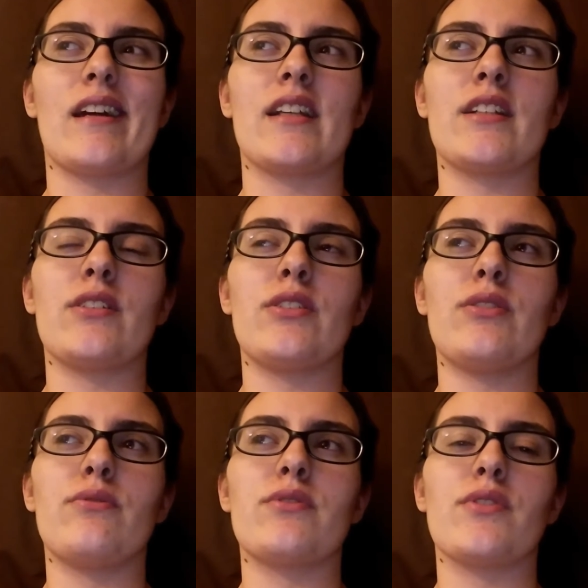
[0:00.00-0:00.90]
I didn't
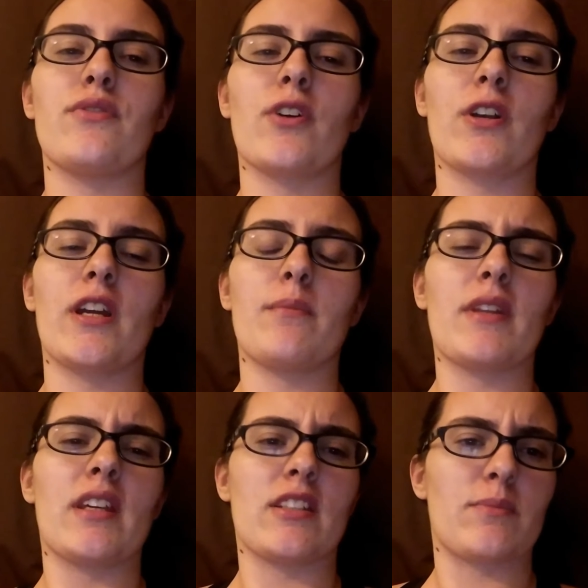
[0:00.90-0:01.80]
use the Farnam, I
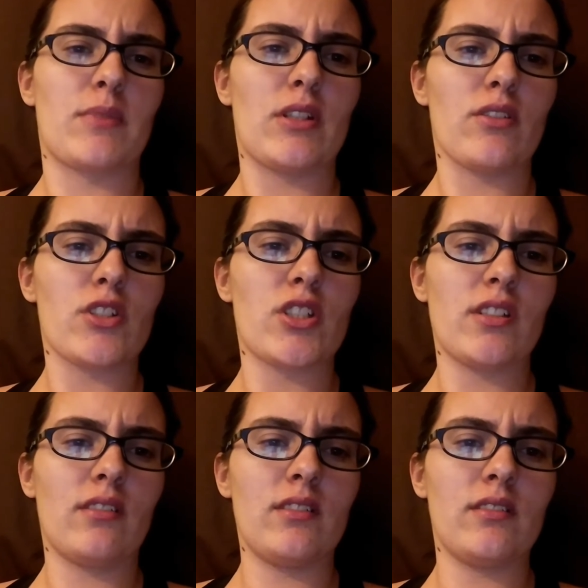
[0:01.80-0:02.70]
think it's
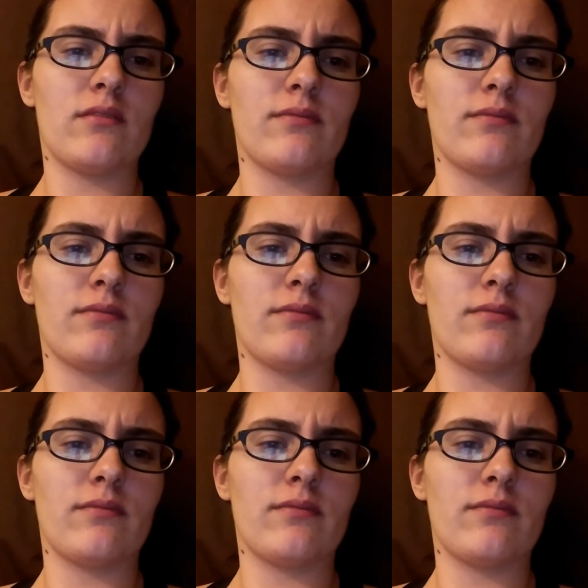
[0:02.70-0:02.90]
PuriShield